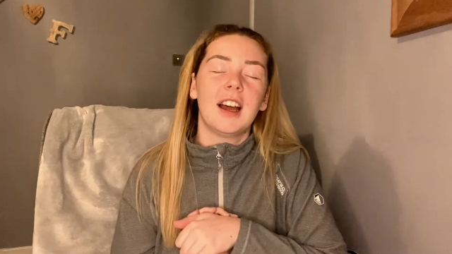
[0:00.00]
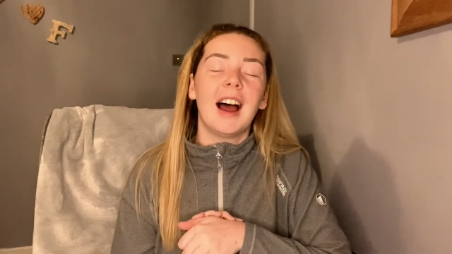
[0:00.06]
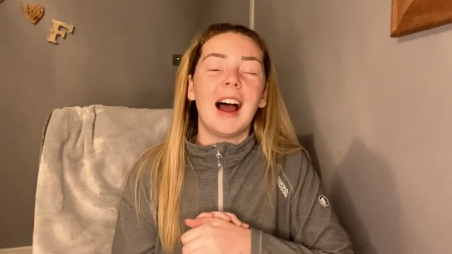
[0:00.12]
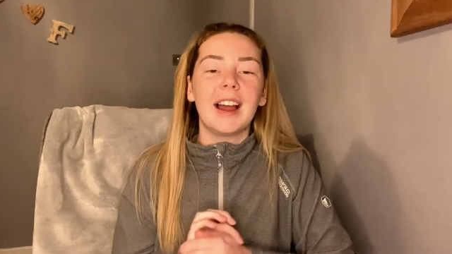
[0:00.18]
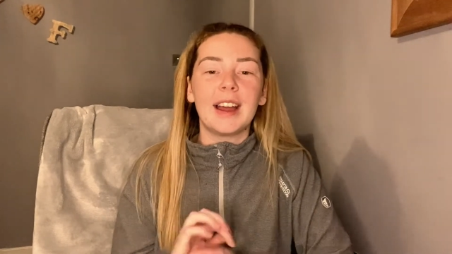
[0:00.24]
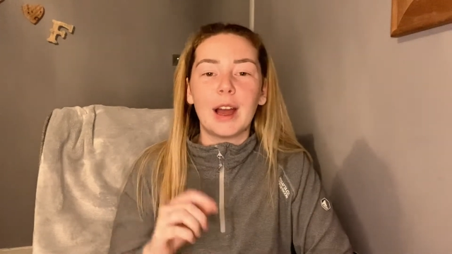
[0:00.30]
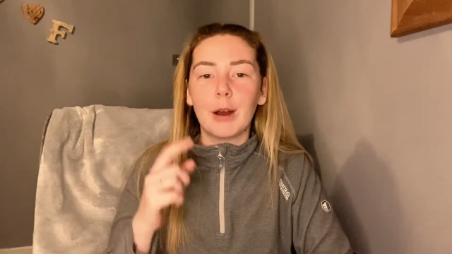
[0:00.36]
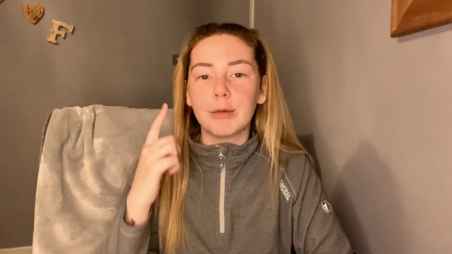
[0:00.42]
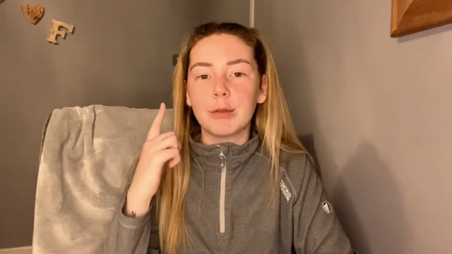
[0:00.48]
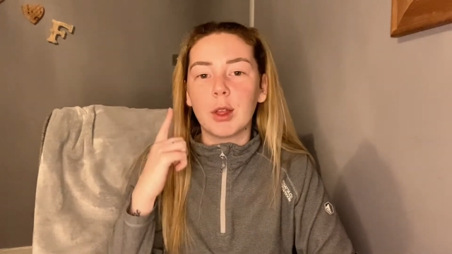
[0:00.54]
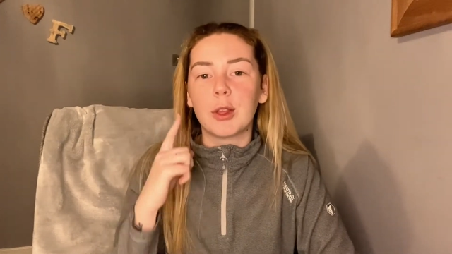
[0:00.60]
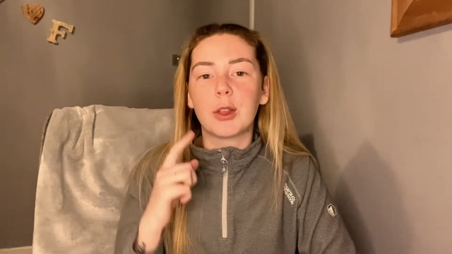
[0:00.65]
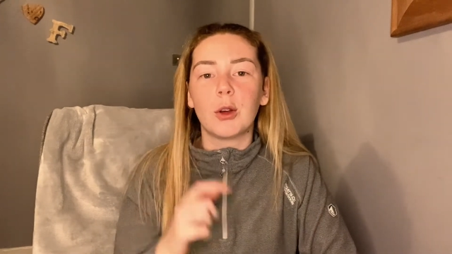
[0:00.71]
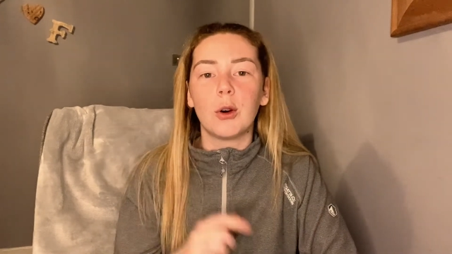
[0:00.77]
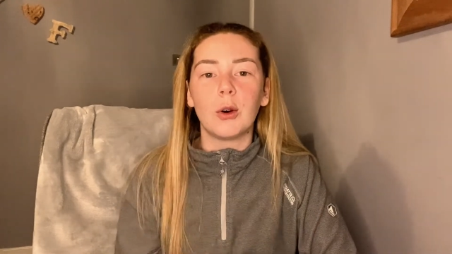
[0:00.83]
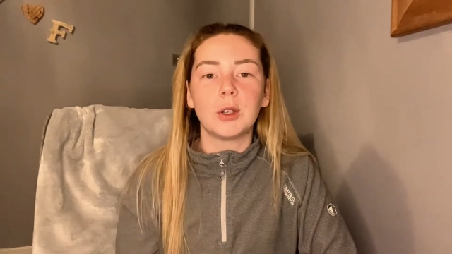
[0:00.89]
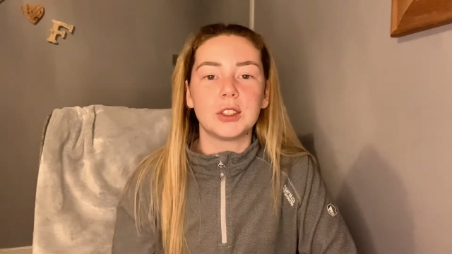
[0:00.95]
I have the
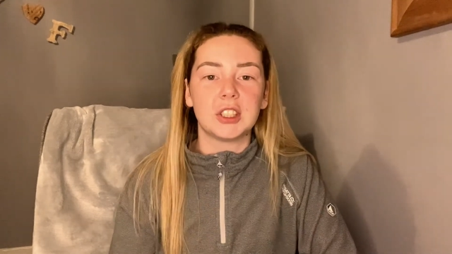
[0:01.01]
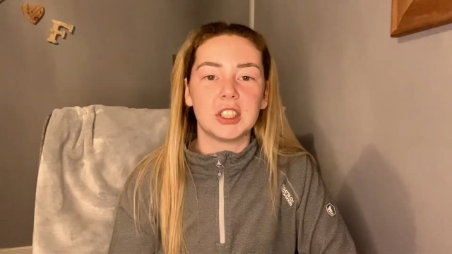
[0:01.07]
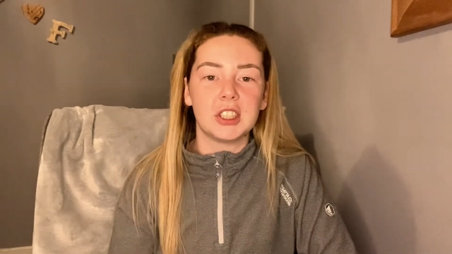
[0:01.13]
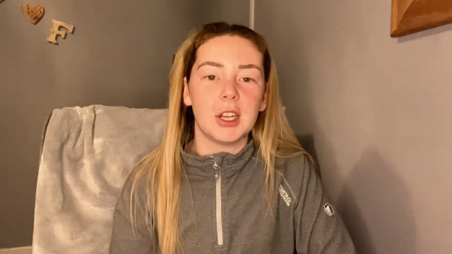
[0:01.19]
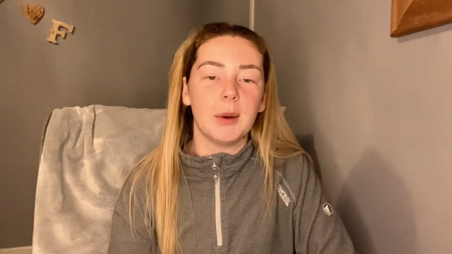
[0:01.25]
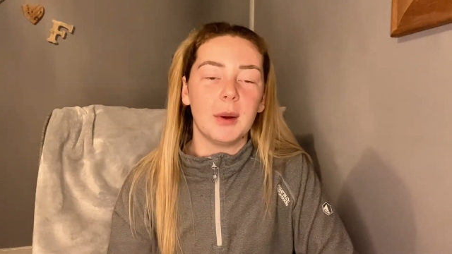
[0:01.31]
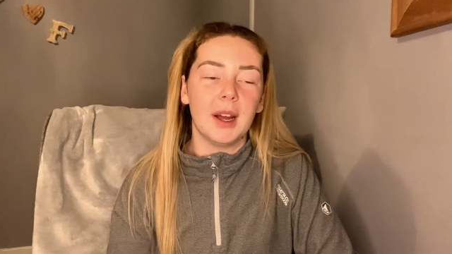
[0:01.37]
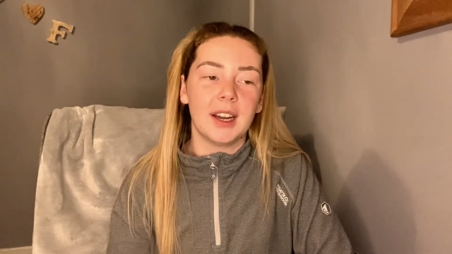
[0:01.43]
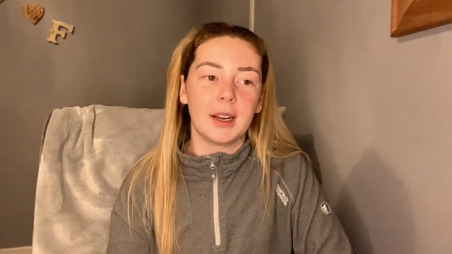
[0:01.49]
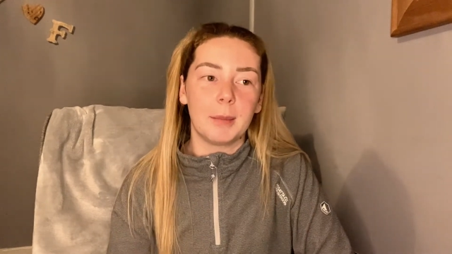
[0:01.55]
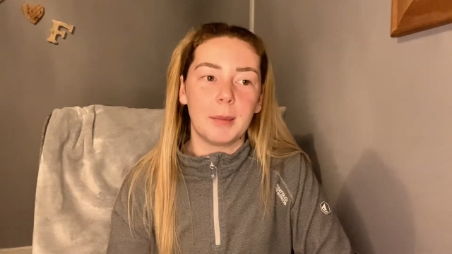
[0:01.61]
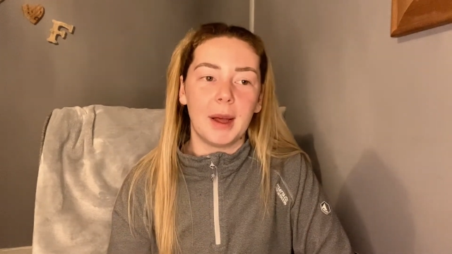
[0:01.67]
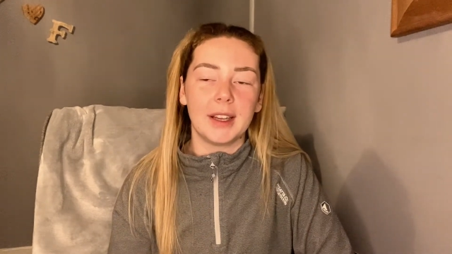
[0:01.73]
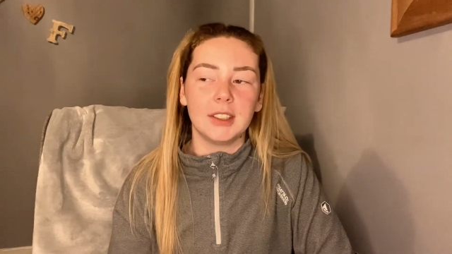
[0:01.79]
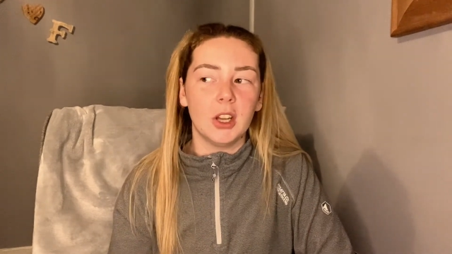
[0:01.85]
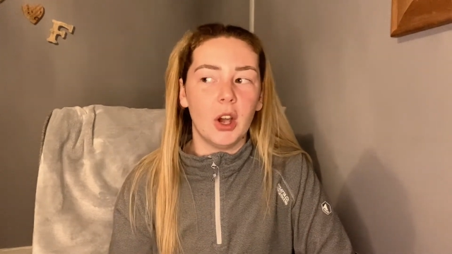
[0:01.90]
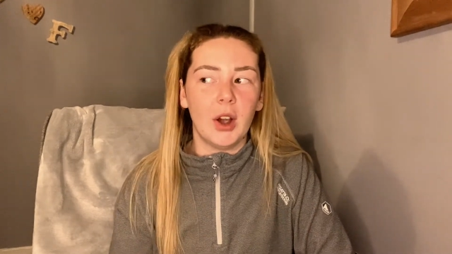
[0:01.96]
thought to do it and I'm
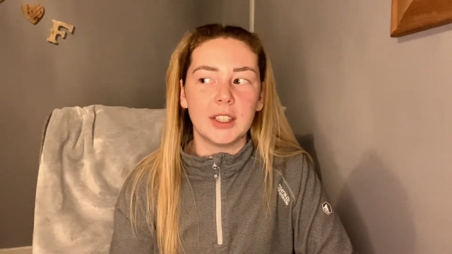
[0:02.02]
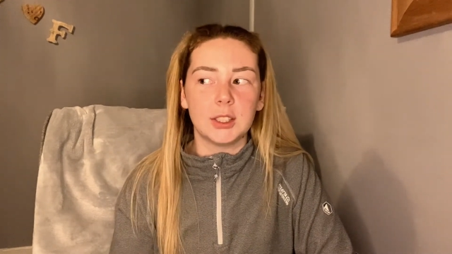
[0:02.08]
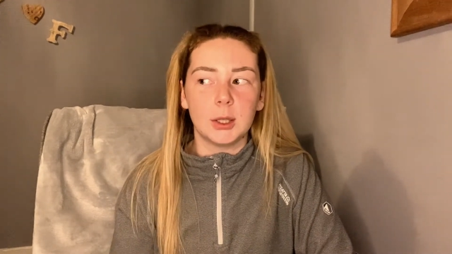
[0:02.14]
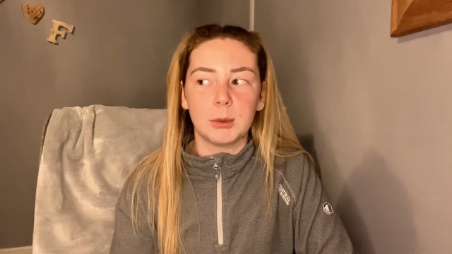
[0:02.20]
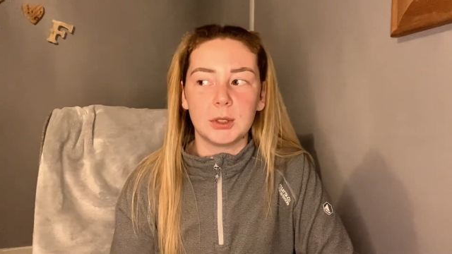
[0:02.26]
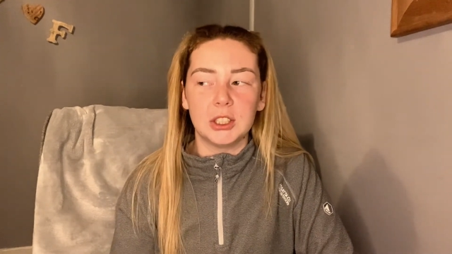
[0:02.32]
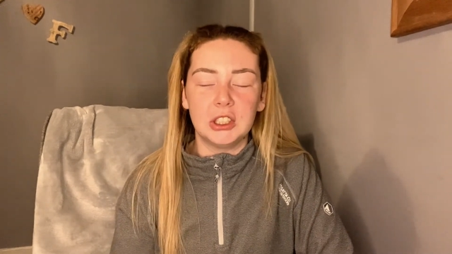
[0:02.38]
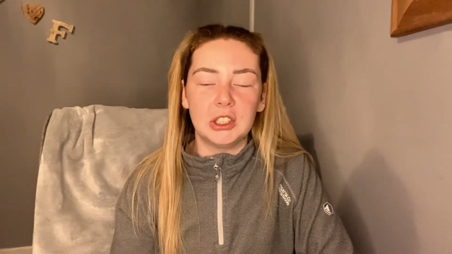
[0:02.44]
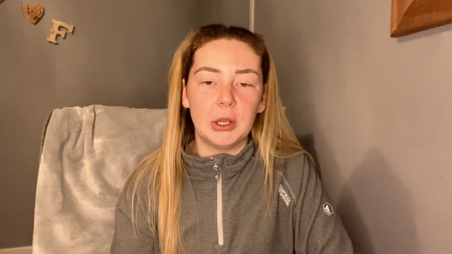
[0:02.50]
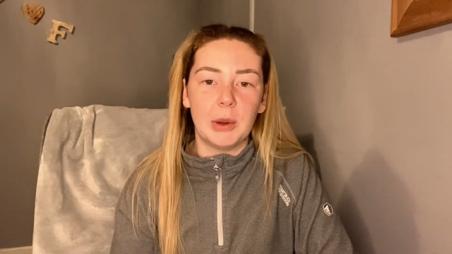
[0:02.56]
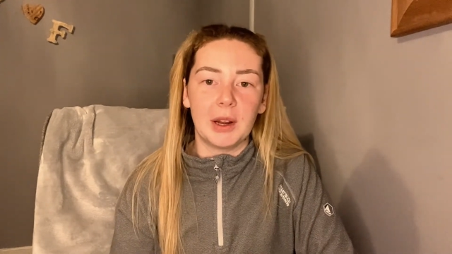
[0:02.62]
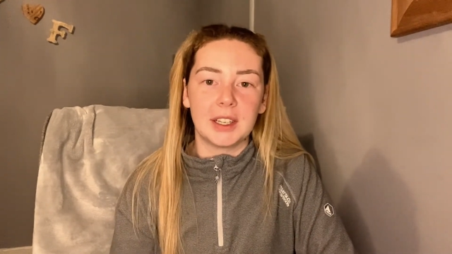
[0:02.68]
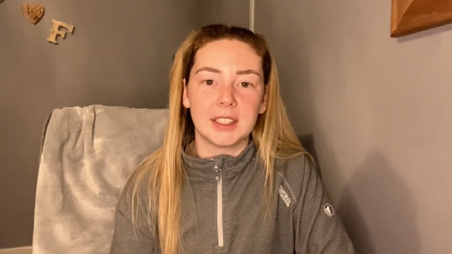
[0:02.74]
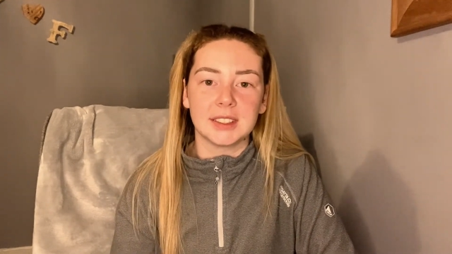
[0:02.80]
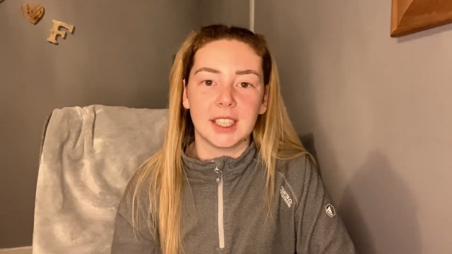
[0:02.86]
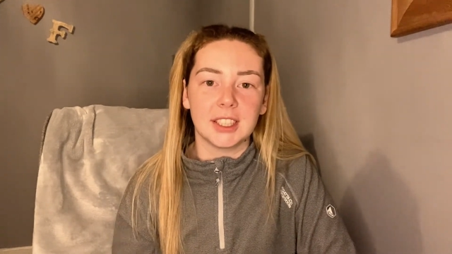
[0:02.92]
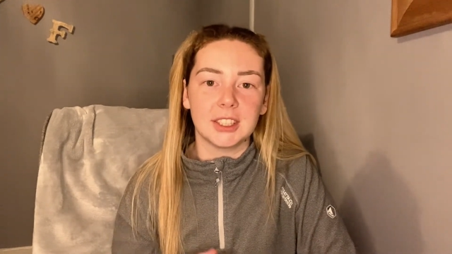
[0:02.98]
like, no, I don't want to do it
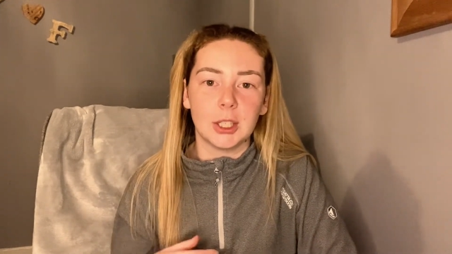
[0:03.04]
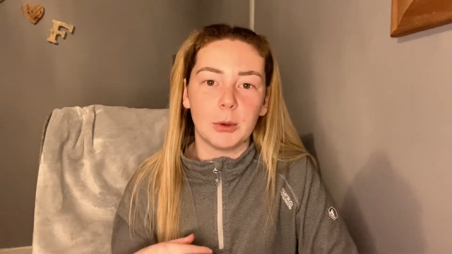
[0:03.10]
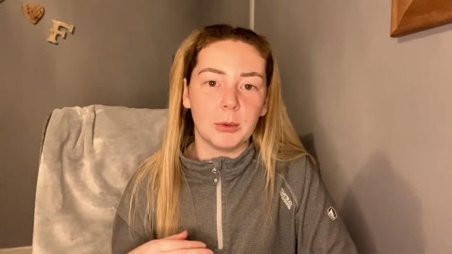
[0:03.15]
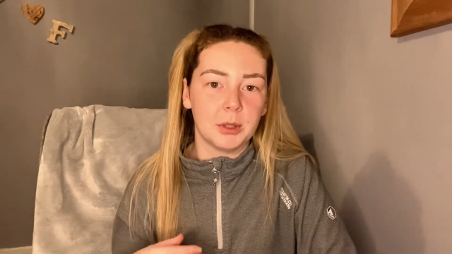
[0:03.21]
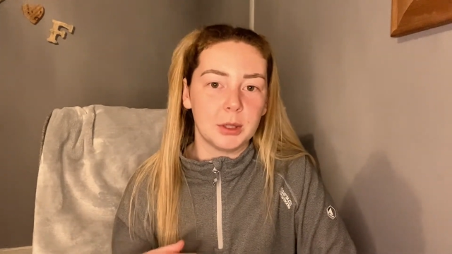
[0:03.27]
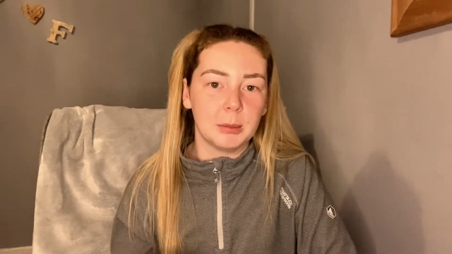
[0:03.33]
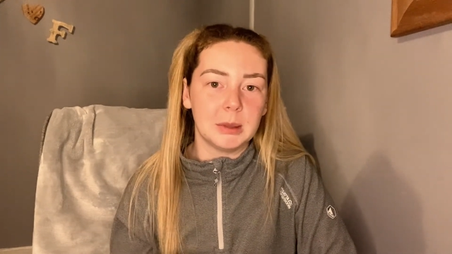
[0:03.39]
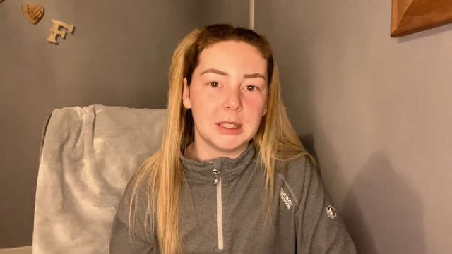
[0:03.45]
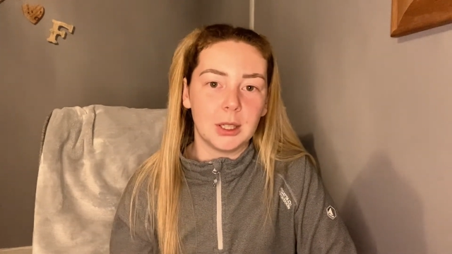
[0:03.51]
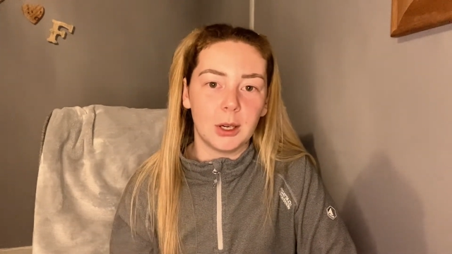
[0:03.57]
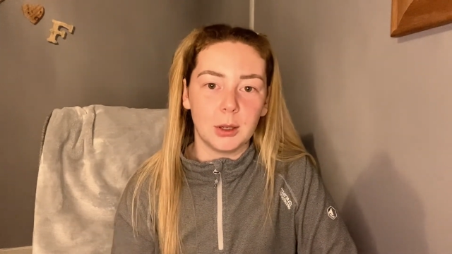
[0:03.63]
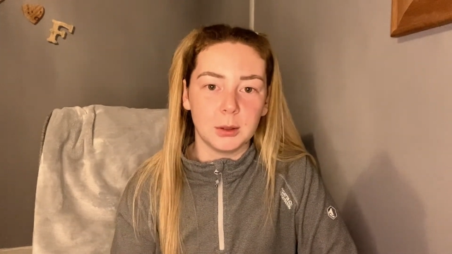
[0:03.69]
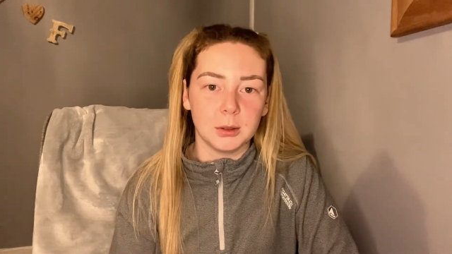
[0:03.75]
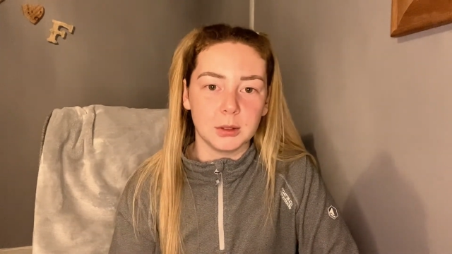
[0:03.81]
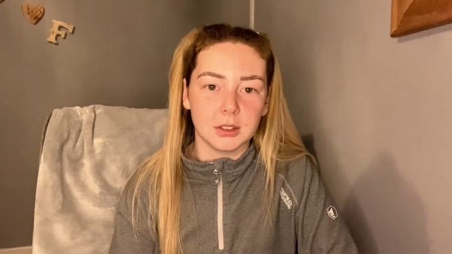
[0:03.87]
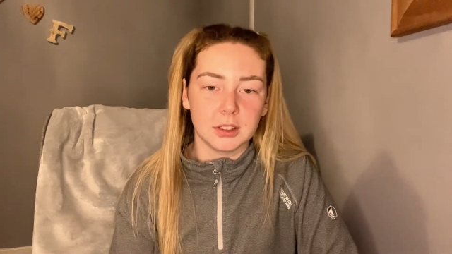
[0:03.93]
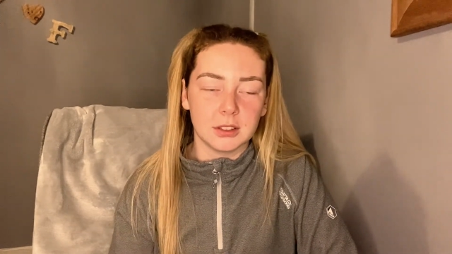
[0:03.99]
because I don't want to be
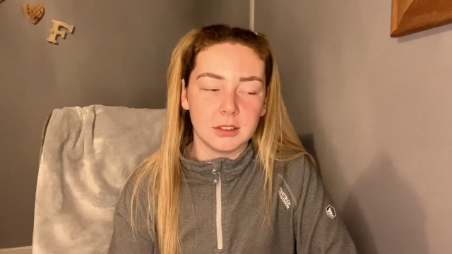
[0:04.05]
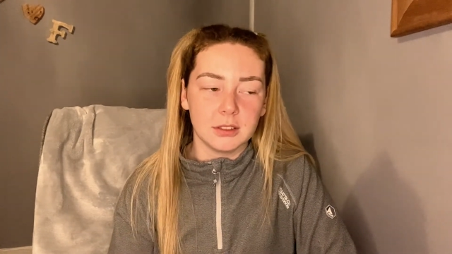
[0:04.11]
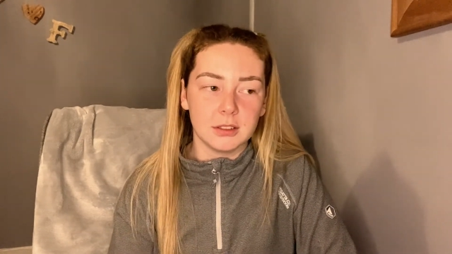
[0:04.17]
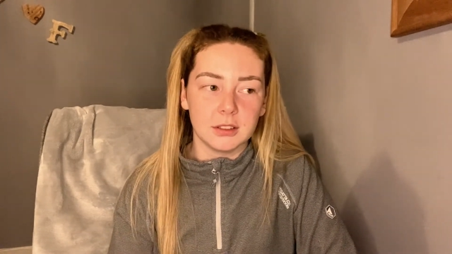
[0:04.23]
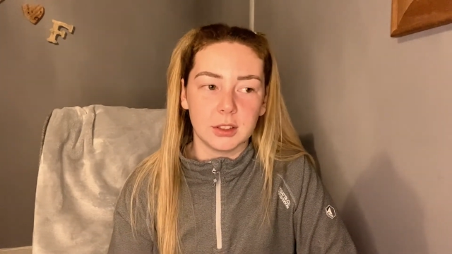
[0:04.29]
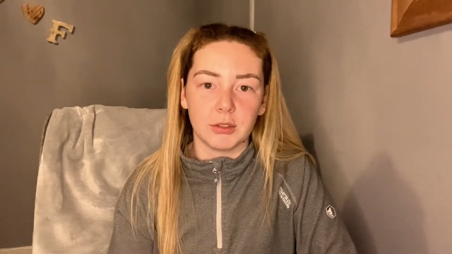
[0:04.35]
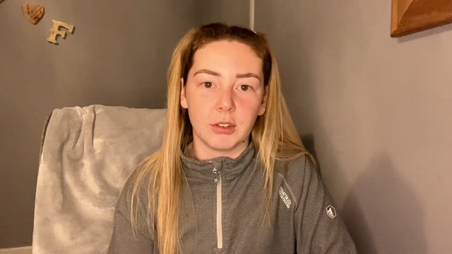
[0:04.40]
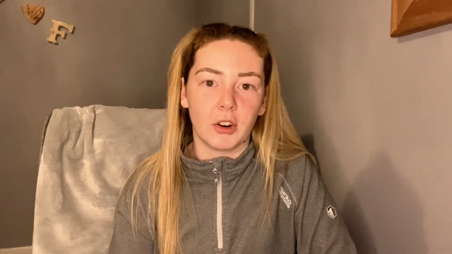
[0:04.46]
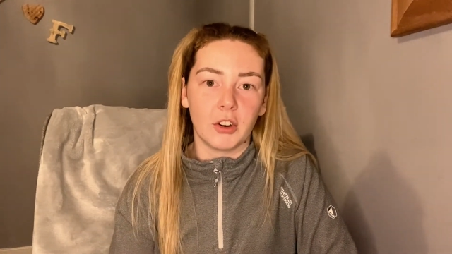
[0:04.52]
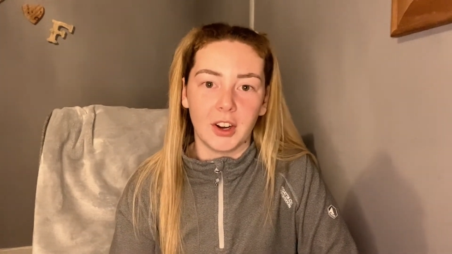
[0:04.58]
told the wrong